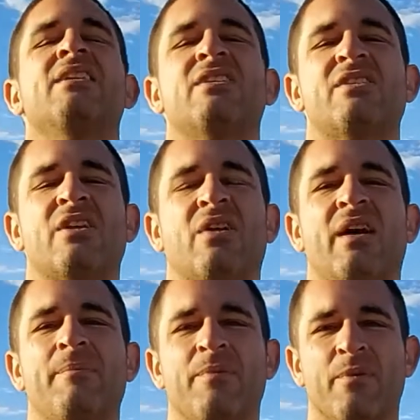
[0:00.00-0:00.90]

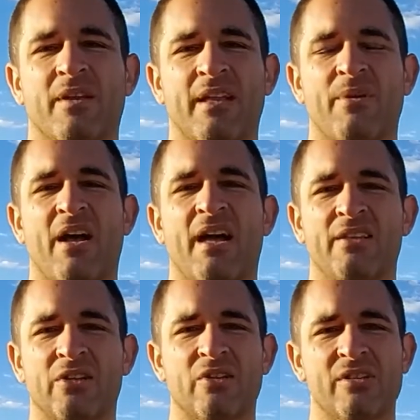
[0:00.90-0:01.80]
So we'll keep an eye
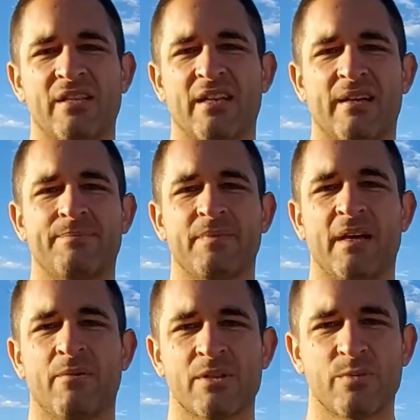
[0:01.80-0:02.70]
at those, and
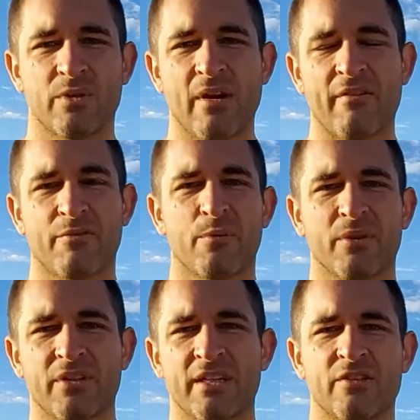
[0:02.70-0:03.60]
yeah, once we do have, we
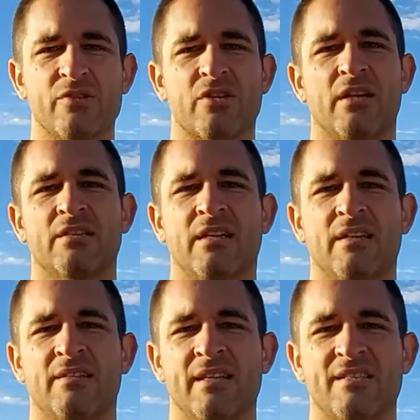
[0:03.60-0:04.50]
will need to start
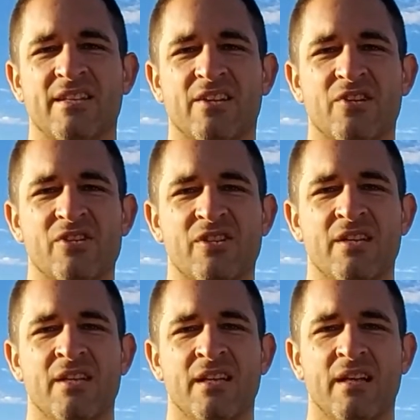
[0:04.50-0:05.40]
testing those
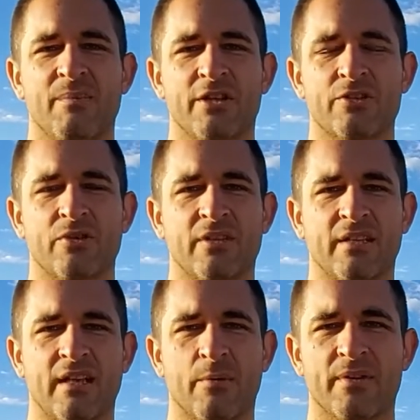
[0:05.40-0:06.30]
and make sure
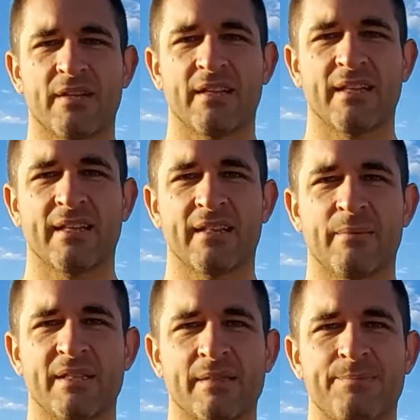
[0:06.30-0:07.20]
that they are within the legal
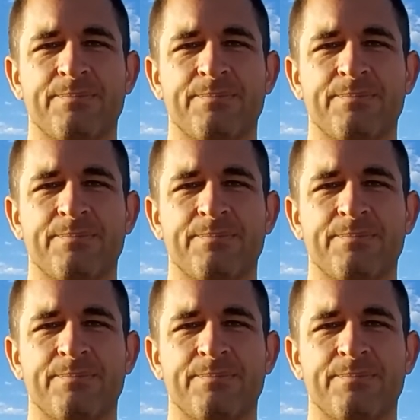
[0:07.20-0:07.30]
limits.